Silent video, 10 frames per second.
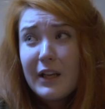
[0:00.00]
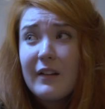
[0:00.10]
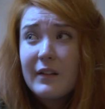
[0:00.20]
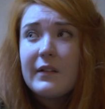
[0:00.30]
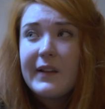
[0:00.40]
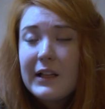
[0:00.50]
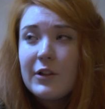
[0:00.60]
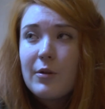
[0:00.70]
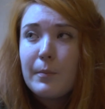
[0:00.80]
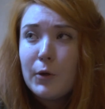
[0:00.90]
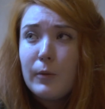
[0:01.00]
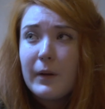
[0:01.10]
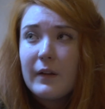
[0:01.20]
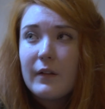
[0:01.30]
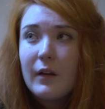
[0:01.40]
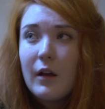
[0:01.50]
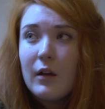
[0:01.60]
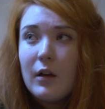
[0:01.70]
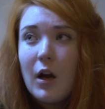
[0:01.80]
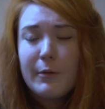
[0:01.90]
it is an intelligent blockbuster.
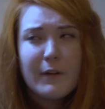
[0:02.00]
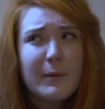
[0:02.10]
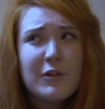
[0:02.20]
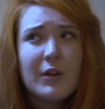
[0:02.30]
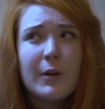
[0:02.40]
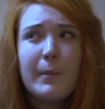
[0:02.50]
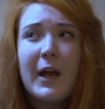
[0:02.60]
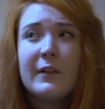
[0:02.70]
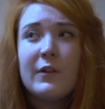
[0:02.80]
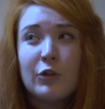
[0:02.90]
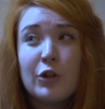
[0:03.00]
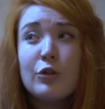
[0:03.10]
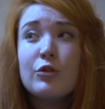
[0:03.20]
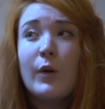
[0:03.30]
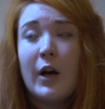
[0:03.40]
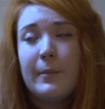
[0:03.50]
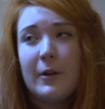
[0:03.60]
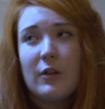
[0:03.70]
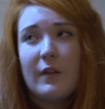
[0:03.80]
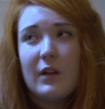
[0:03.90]
I mean, especially compared to your usual
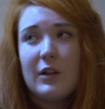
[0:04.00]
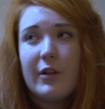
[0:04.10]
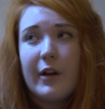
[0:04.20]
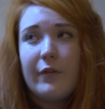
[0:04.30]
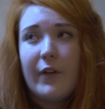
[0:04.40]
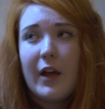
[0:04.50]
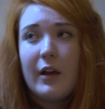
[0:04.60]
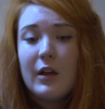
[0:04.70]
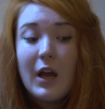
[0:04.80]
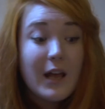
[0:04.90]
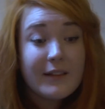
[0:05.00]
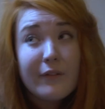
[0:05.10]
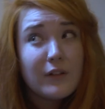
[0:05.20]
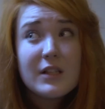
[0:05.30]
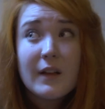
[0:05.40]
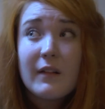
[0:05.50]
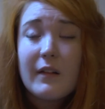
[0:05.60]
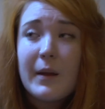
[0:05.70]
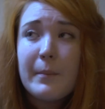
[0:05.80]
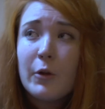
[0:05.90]
high-budget CGI fare. It definitely doesn't
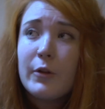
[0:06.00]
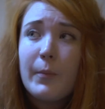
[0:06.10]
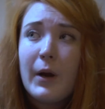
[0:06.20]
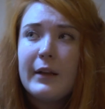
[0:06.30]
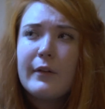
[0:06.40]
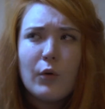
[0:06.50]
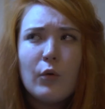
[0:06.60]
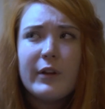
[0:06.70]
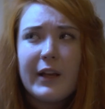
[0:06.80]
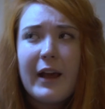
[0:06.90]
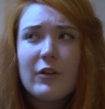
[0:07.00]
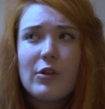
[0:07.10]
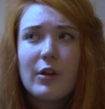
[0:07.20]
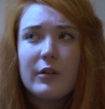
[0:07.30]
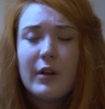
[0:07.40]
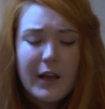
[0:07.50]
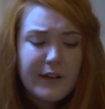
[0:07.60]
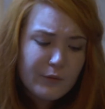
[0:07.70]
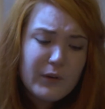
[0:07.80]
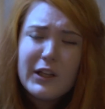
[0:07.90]
skimp on the brains or the action.
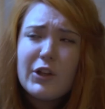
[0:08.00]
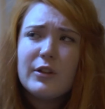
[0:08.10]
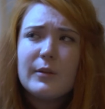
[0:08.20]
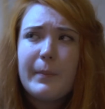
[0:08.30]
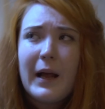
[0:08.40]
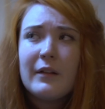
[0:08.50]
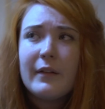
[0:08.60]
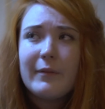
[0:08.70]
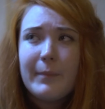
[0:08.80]
It's a really good balance of